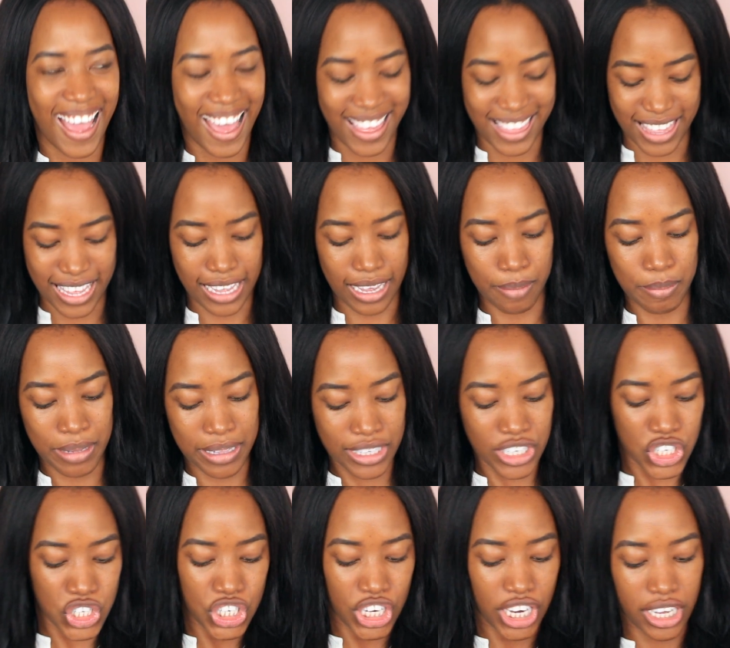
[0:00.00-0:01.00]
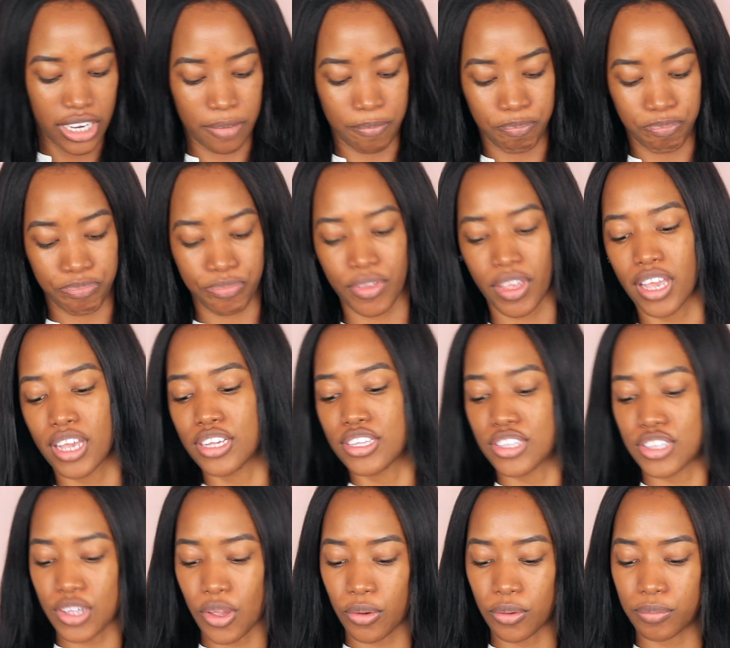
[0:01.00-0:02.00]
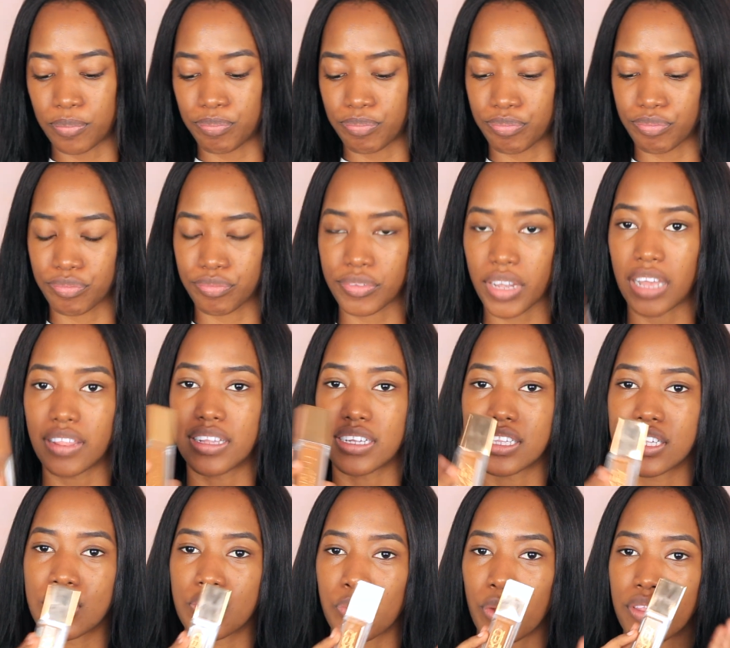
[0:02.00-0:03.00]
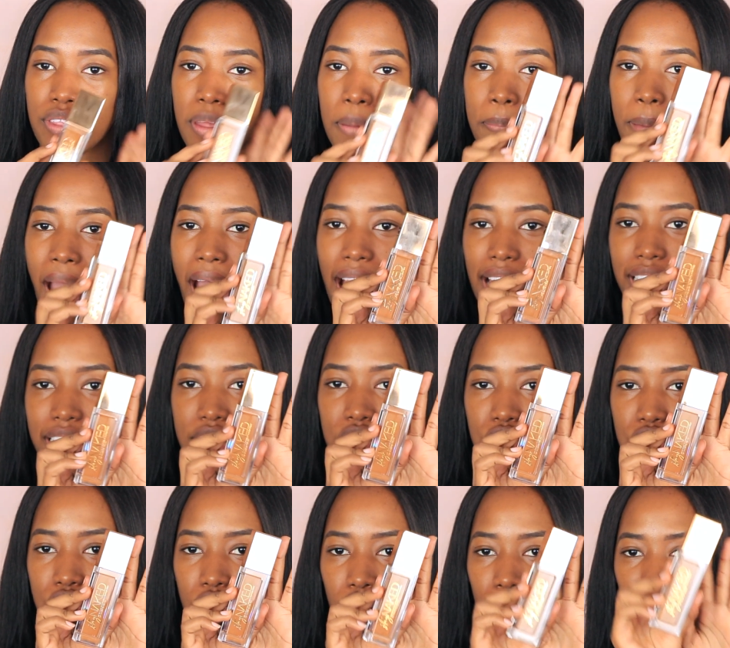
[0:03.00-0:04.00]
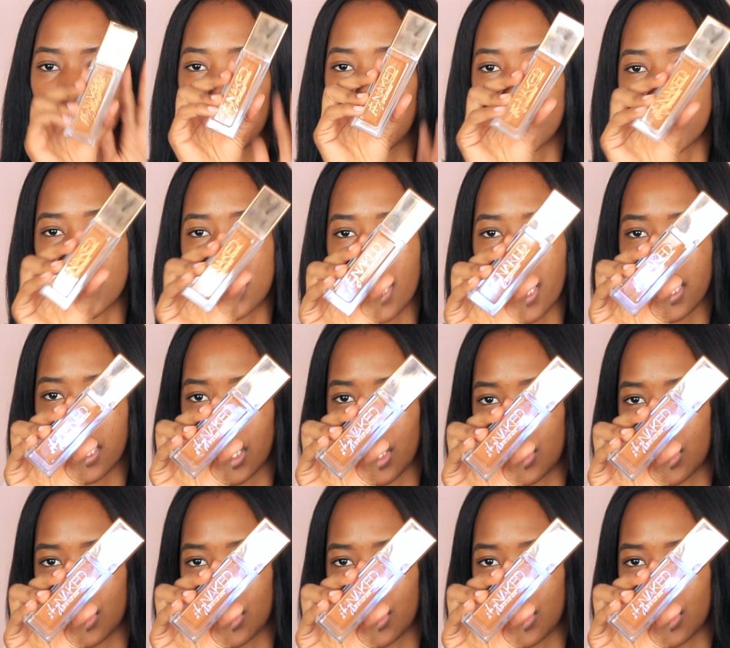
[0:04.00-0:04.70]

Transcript: I think I'm in the shade. So this is what the package looks like.